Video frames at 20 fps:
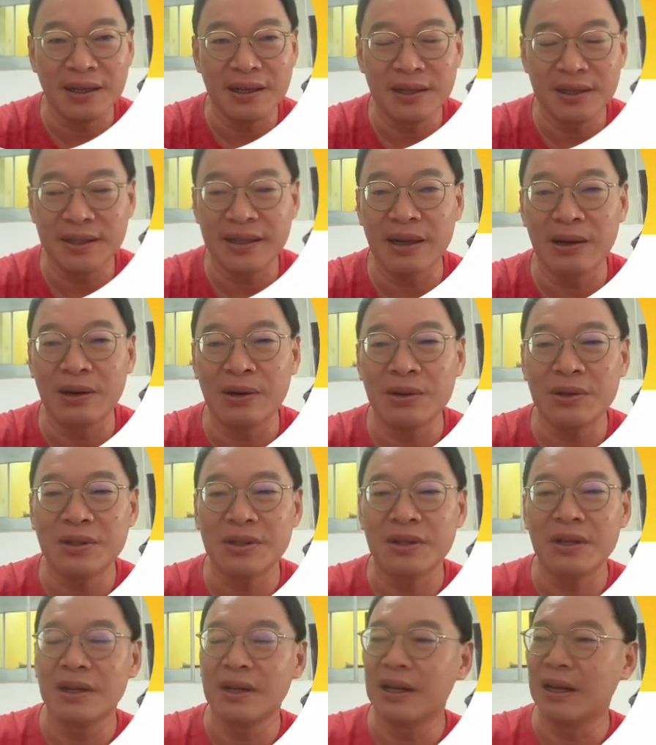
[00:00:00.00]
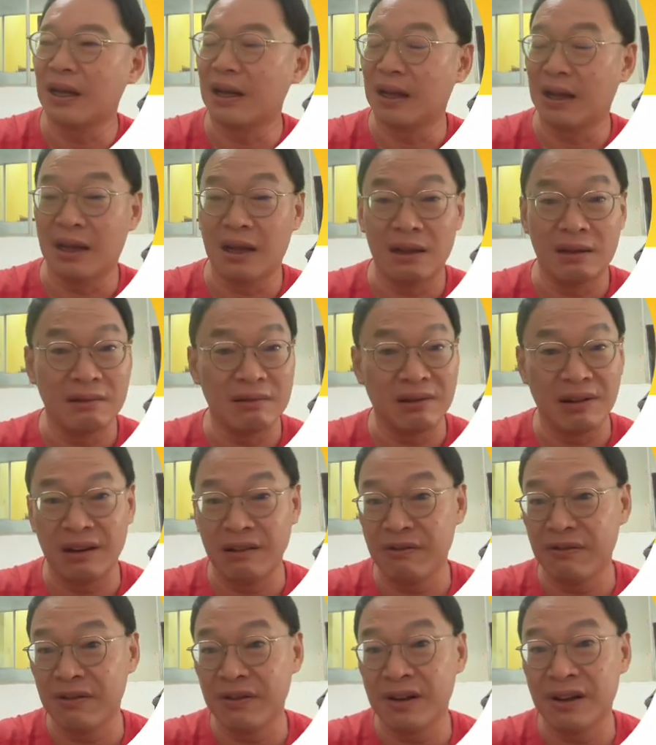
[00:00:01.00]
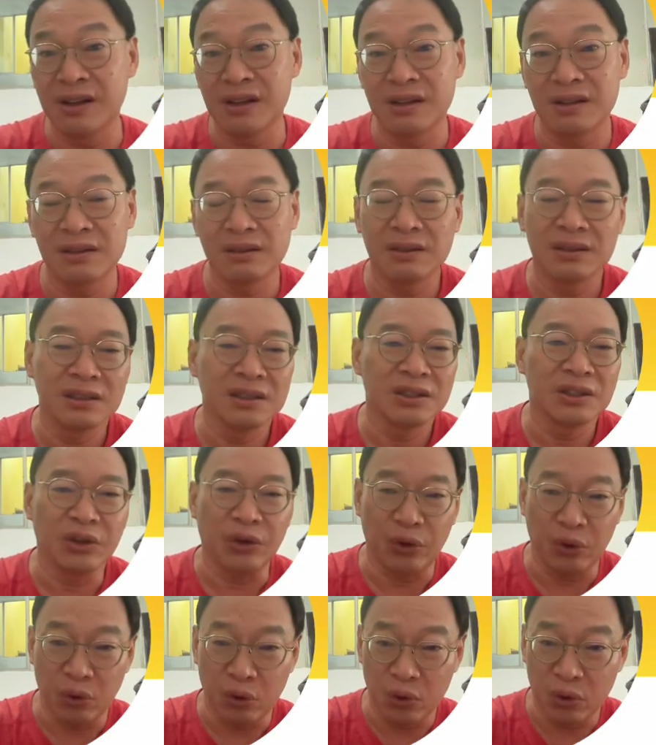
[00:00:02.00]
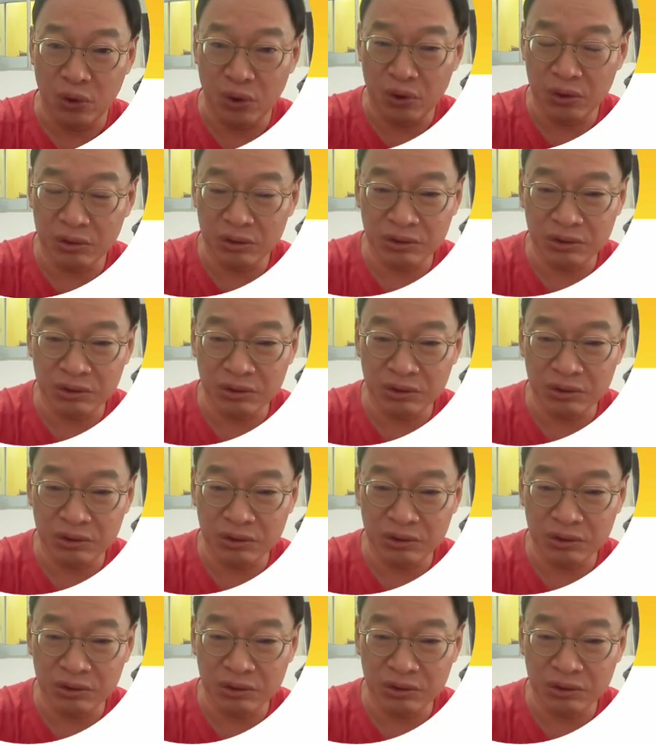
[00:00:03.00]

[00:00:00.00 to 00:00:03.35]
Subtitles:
cells, liver, your